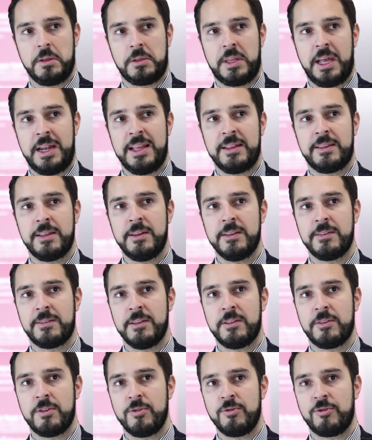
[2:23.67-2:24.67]
talented
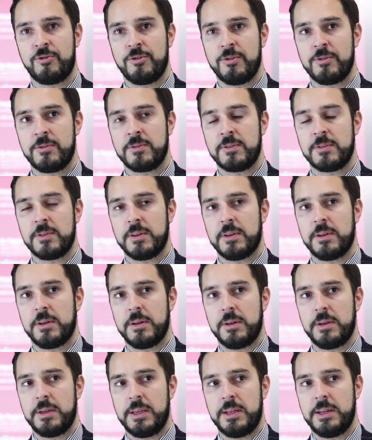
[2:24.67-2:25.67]
institutions
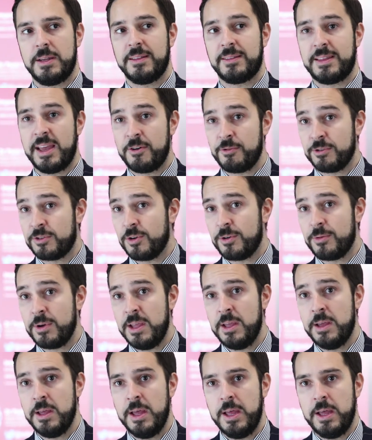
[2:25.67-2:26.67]
in the
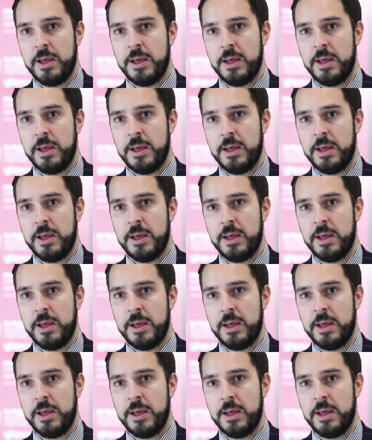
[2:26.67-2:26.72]
territory